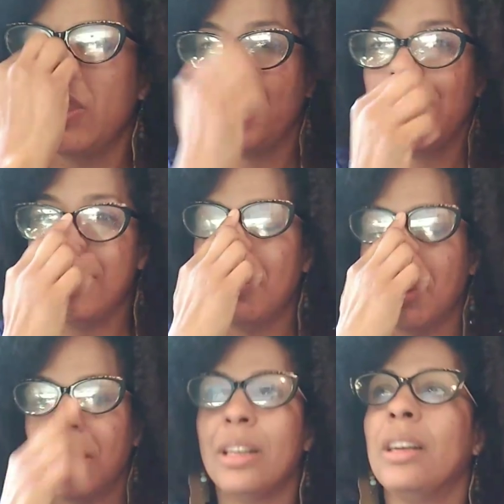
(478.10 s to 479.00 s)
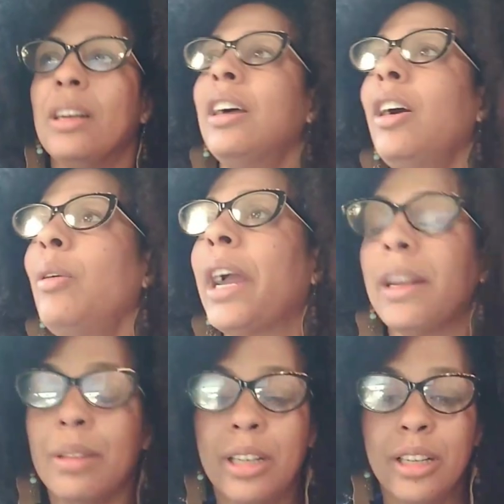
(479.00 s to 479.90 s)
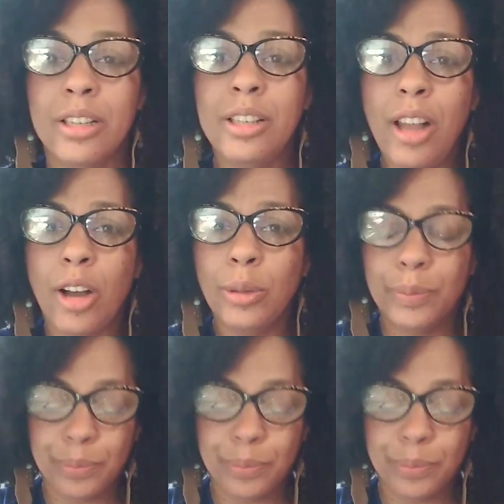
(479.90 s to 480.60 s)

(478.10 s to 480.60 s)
right now. All right. So,